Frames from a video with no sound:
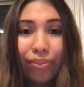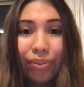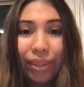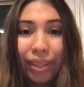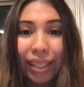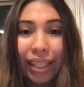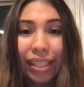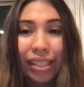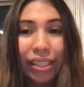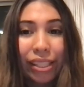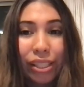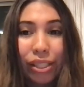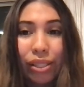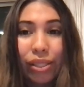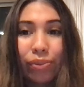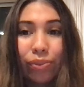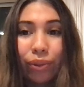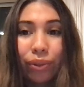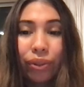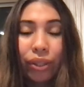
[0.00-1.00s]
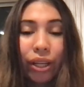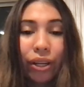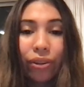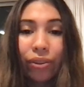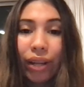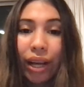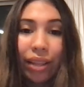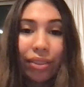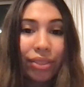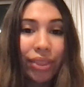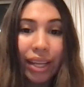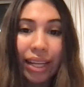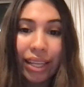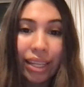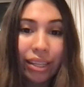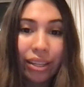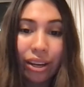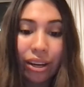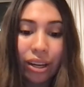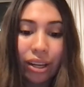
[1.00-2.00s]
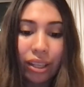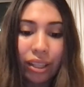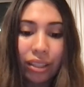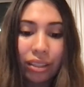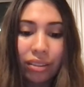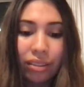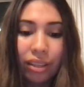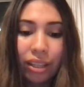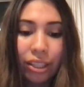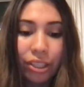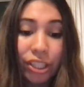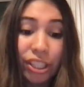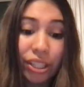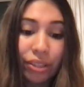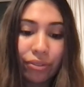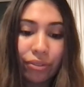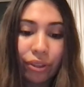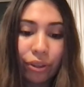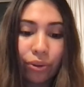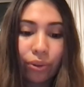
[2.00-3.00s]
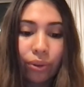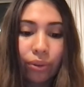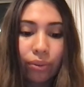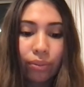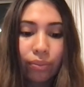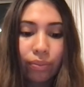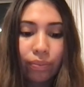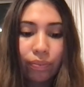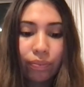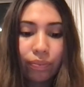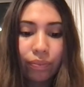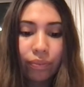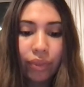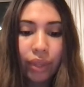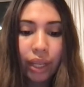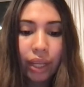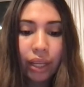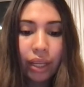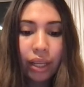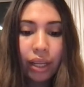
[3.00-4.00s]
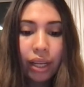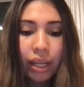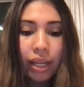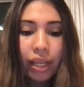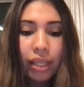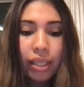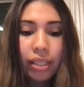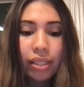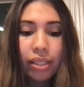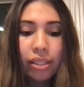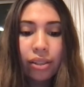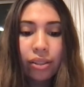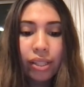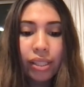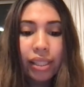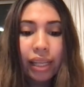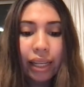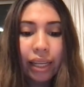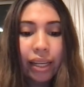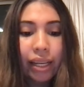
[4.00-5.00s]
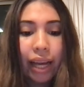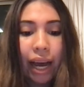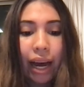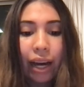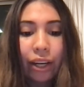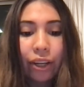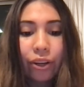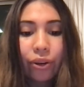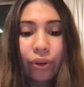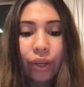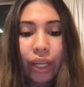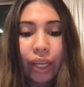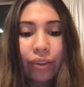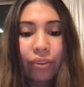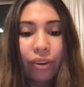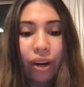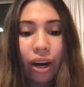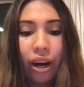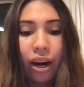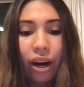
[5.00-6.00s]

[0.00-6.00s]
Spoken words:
but they just will know that they did not achieve the goal. So the second category of